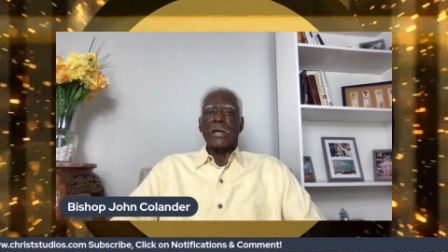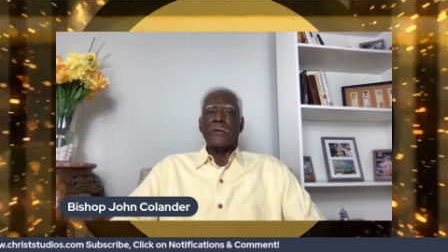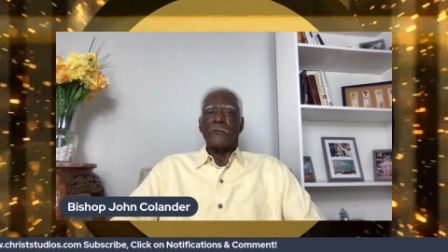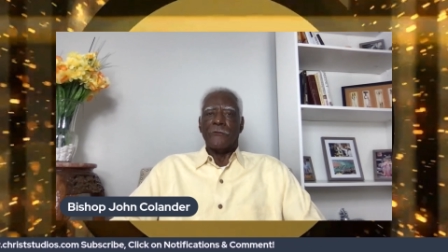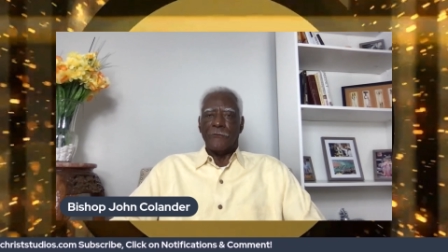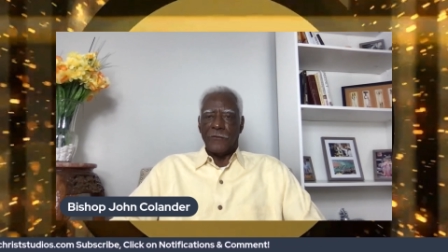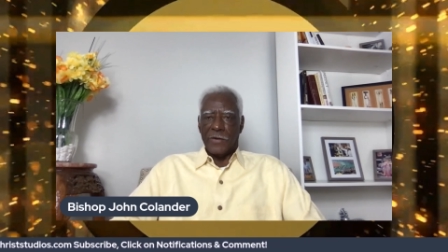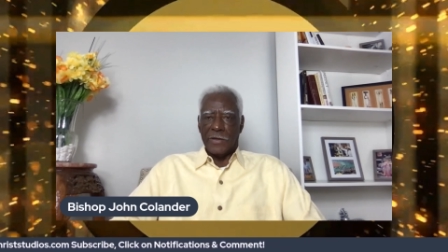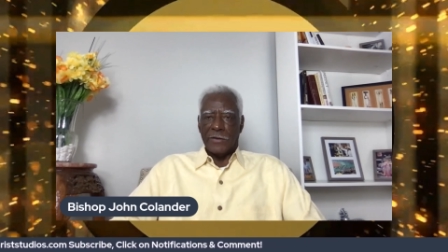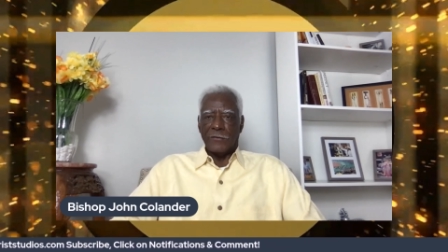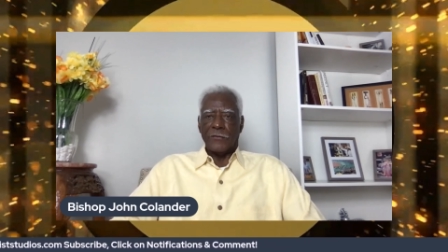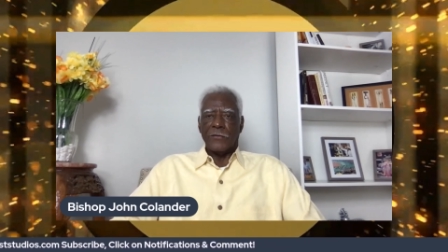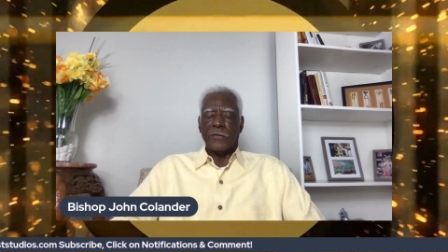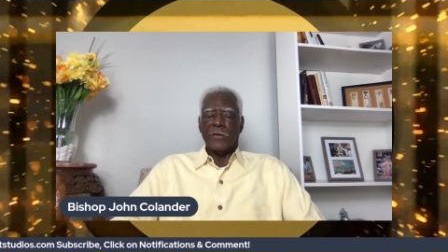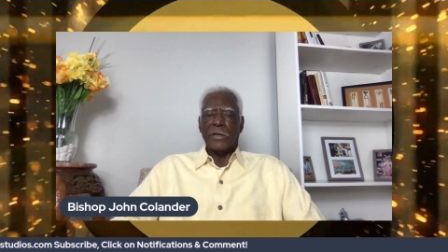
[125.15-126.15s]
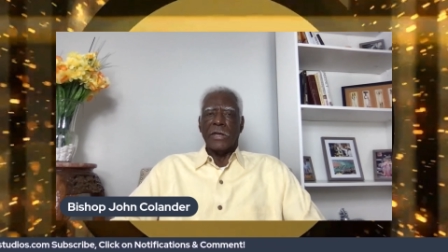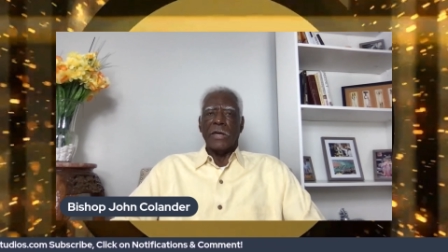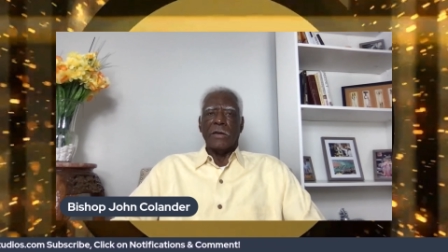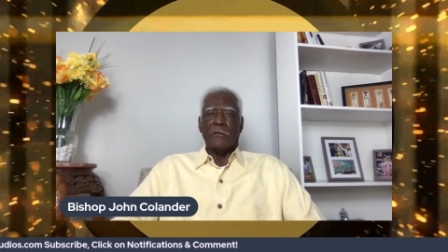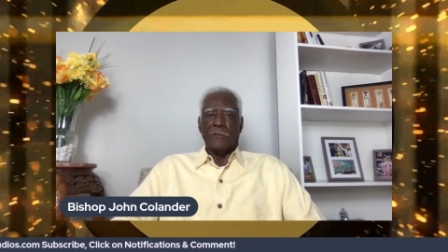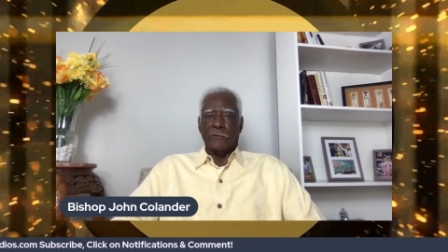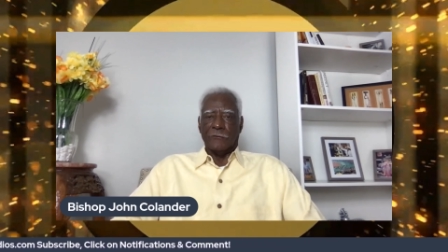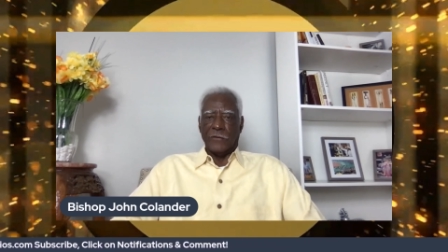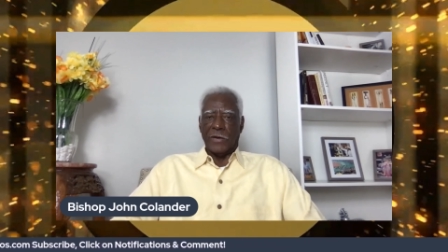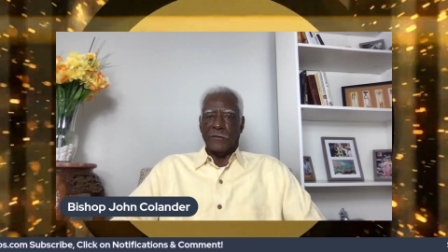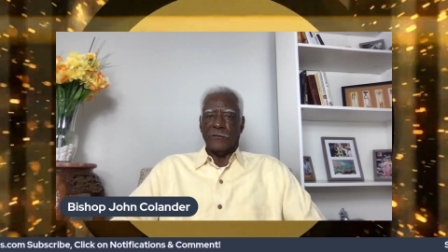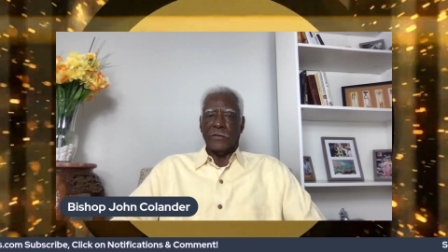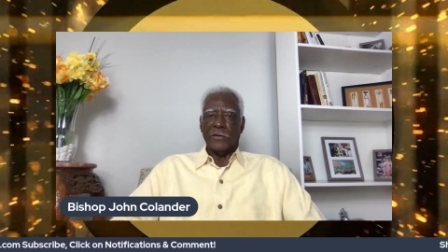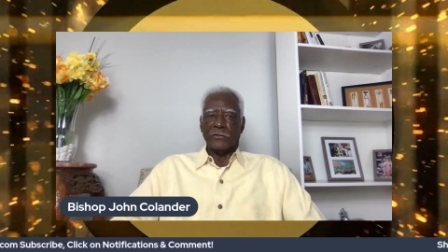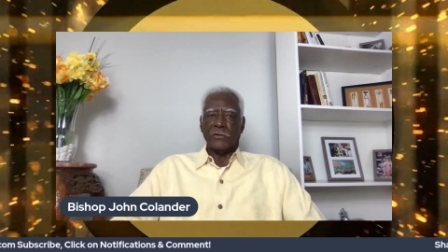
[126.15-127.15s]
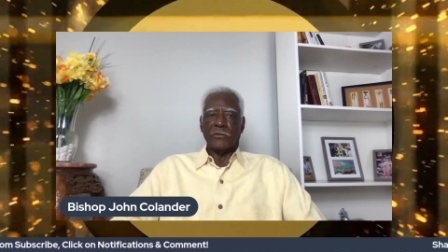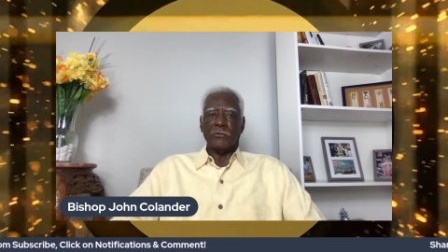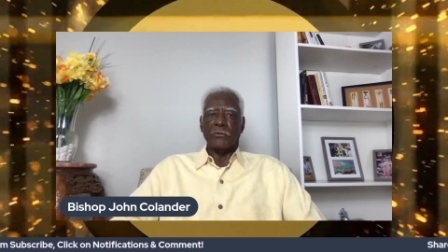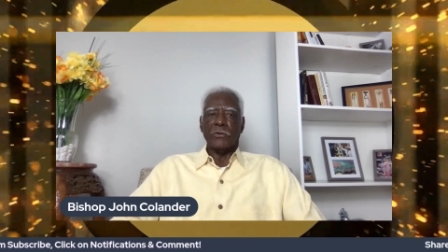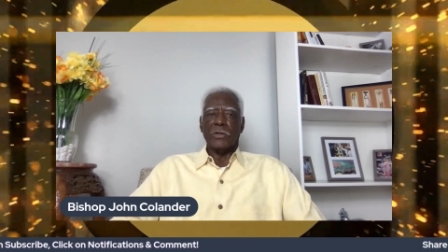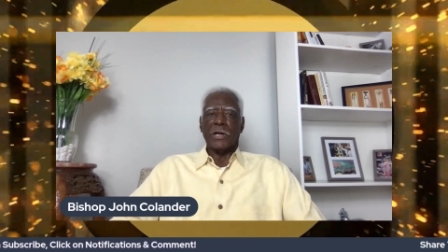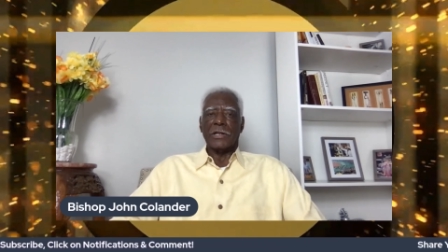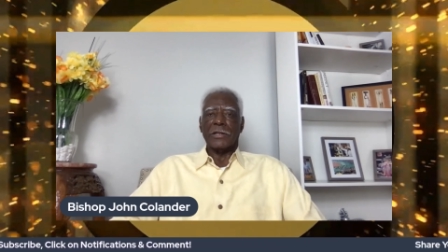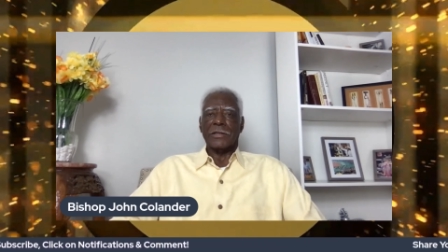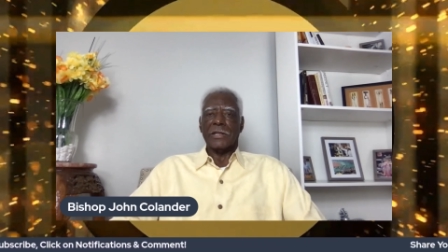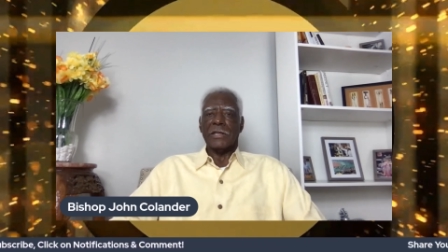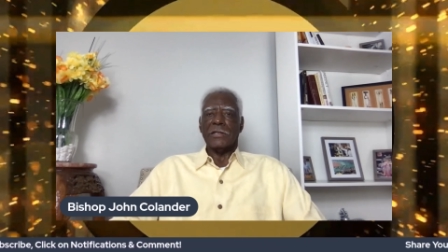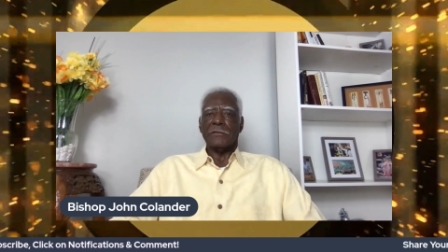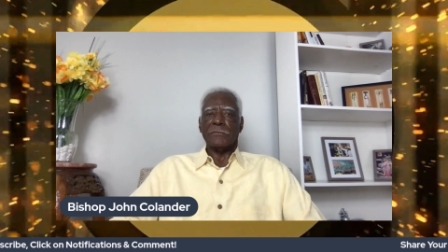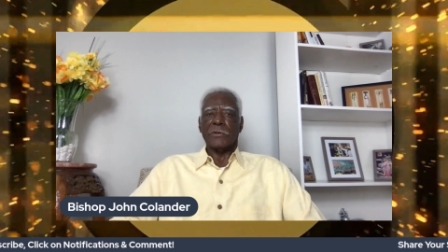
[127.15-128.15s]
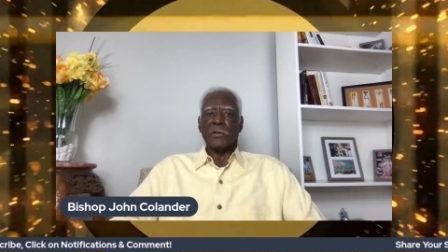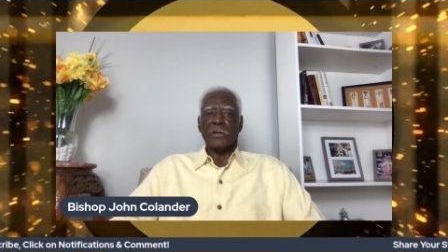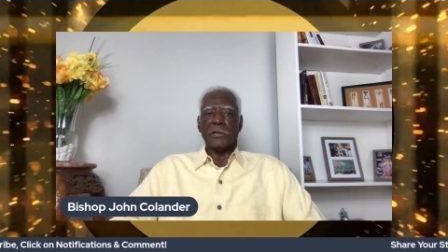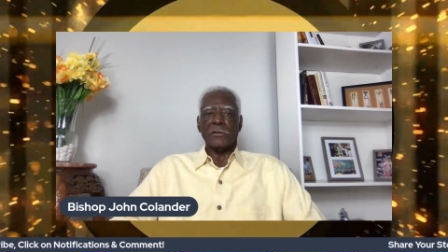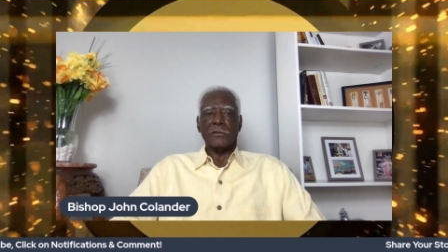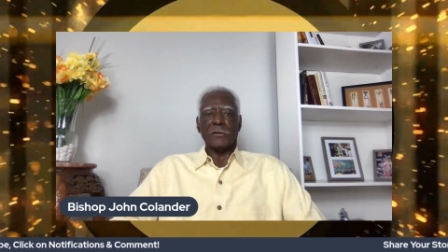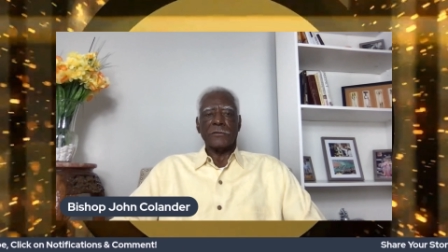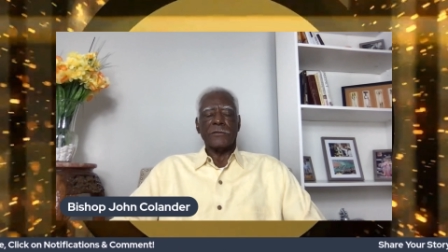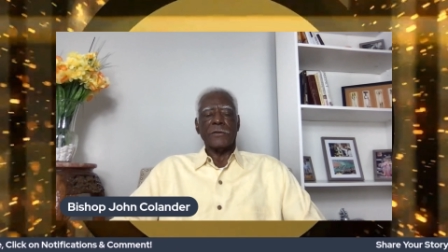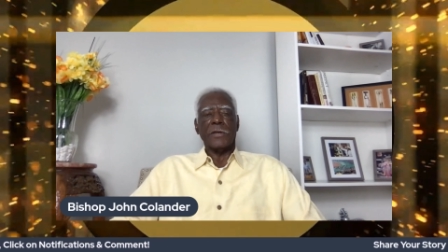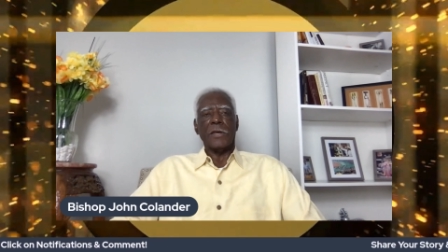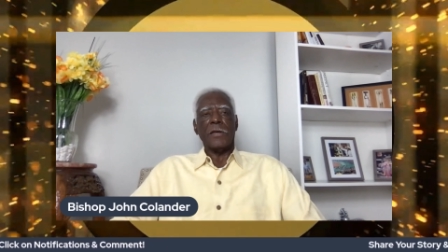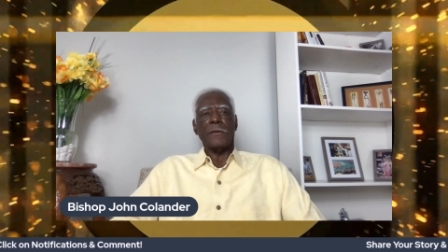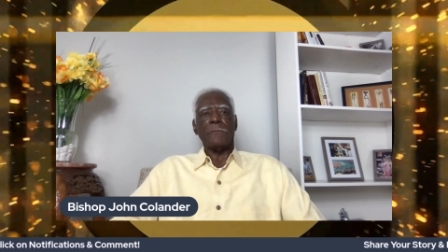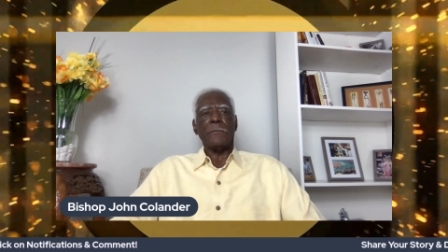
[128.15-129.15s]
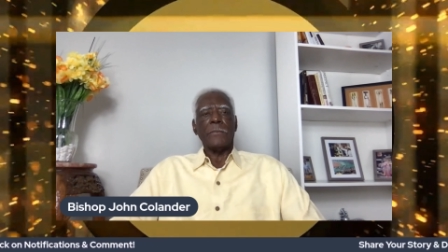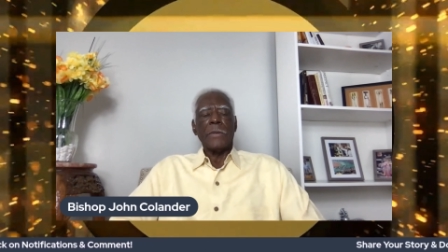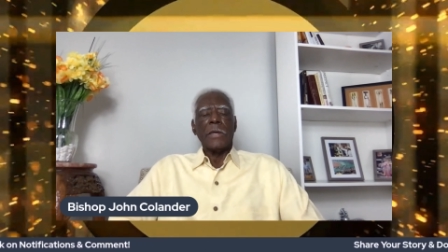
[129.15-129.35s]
Faith faith gets you through a lot of things because of the uh,